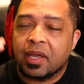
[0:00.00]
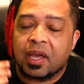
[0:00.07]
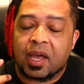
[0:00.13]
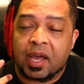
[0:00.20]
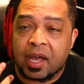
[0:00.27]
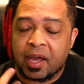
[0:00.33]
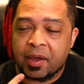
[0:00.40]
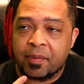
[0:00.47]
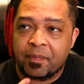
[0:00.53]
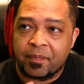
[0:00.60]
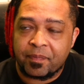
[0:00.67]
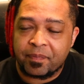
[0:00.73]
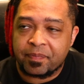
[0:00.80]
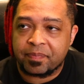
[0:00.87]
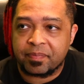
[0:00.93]

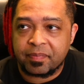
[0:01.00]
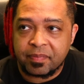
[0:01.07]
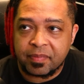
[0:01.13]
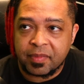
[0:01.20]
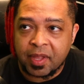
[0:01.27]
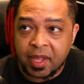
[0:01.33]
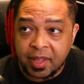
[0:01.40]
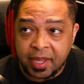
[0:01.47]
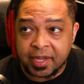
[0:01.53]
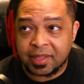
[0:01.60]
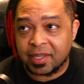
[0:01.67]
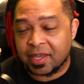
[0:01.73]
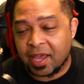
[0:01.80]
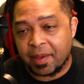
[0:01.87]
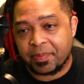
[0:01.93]
I like
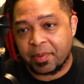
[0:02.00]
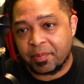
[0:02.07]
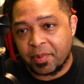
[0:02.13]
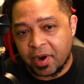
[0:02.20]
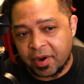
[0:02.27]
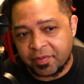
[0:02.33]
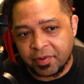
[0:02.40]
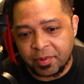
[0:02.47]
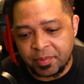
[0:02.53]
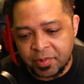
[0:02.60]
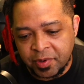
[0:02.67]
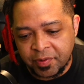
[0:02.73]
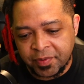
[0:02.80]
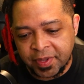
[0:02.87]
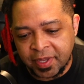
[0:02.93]
the Captain Marvel
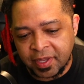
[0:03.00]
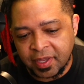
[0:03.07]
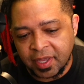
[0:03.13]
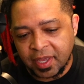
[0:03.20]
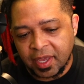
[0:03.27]
movie,